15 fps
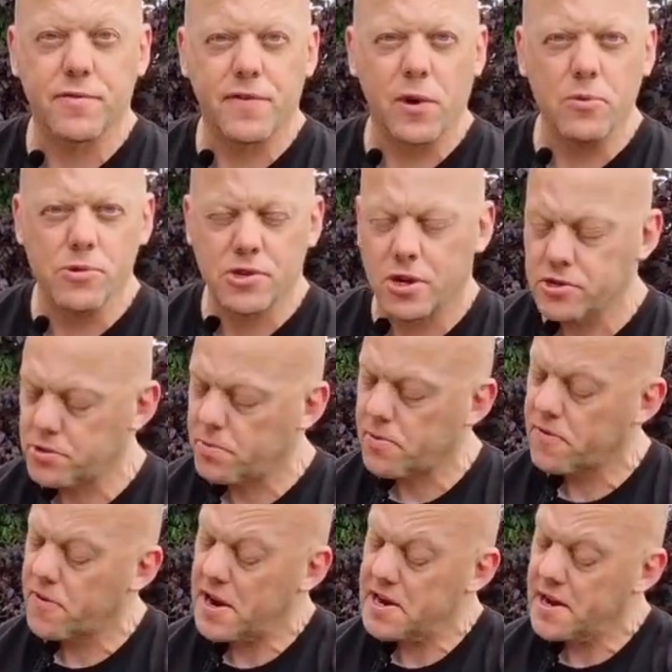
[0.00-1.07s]
filter to
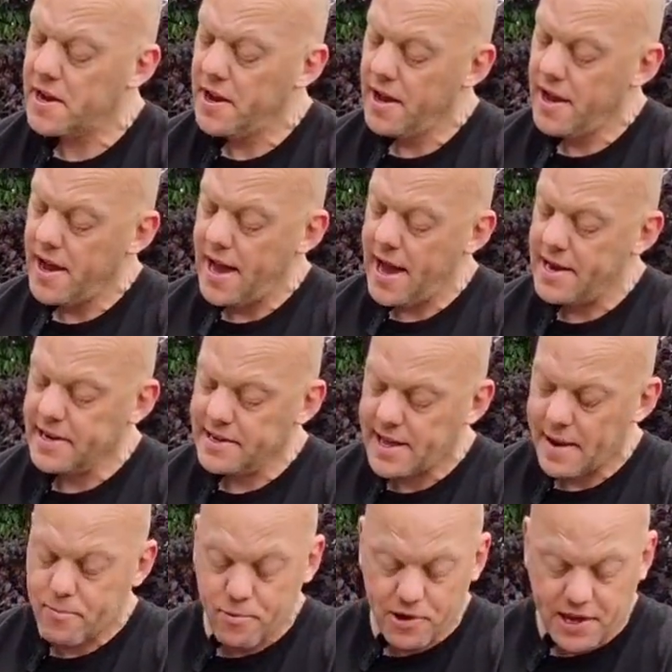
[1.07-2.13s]
prevent any
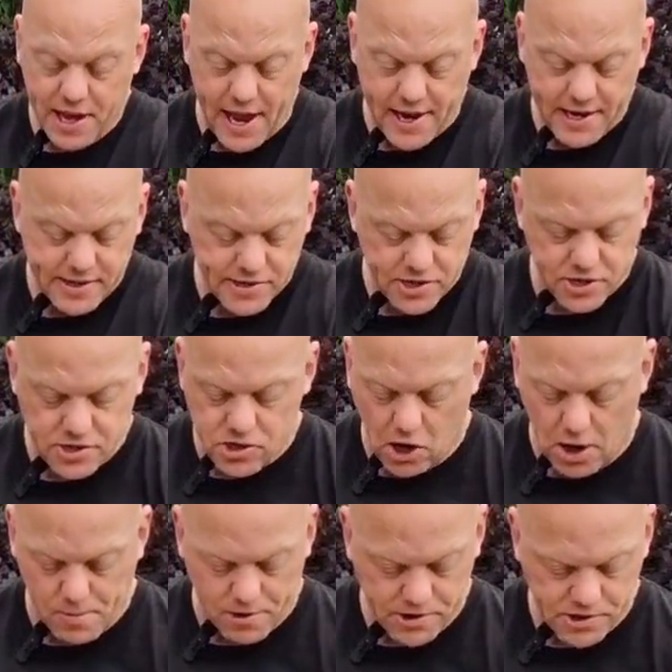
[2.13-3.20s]
debris getting into the
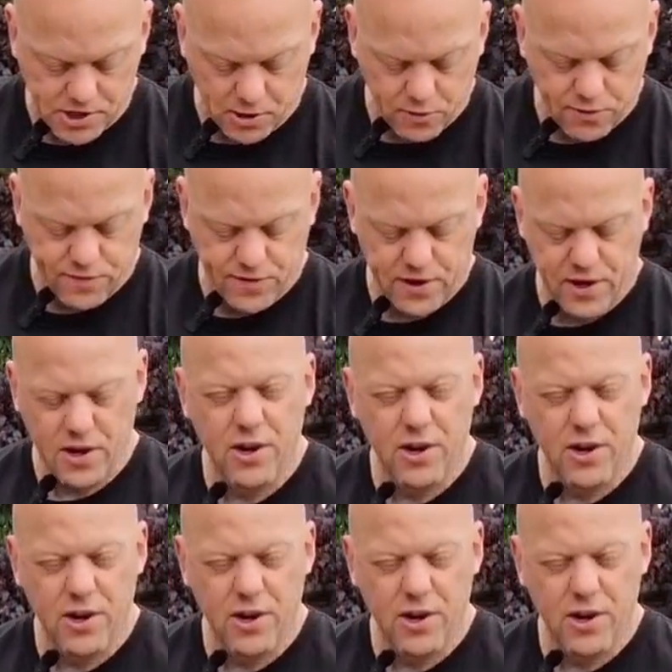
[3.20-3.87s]
timer itself,